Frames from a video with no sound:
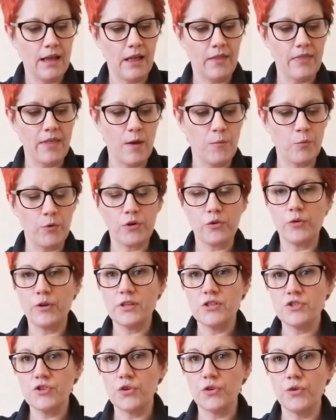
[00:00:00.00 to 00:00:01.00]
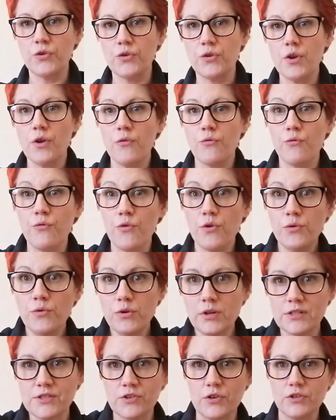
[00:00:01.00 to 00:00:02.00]
and then we're going to
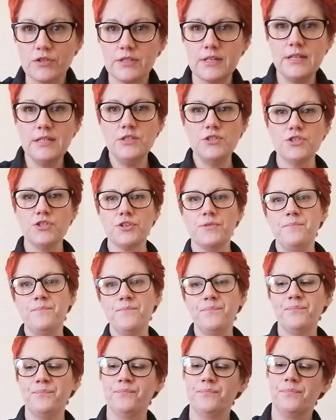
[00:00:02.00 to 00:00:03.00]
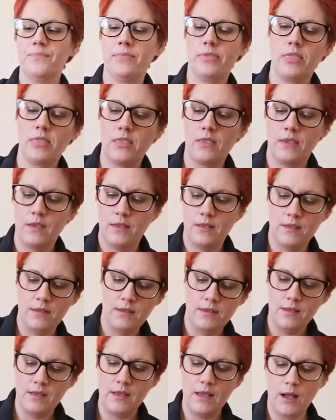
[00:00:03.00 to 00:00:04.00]
roll a sausage,
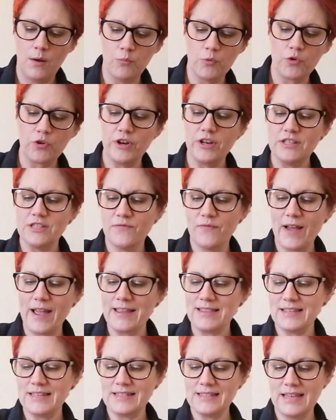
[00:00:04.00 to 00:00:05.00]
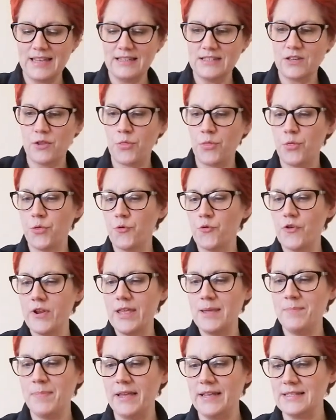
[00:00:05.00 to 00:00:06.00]
and we're going to divide this into
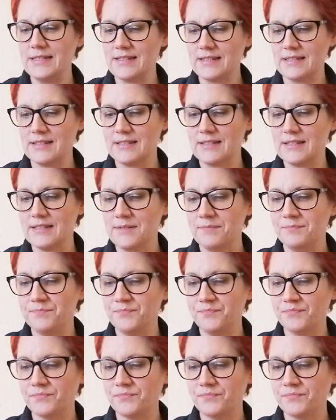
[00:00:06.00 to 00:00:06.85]
3 pieces.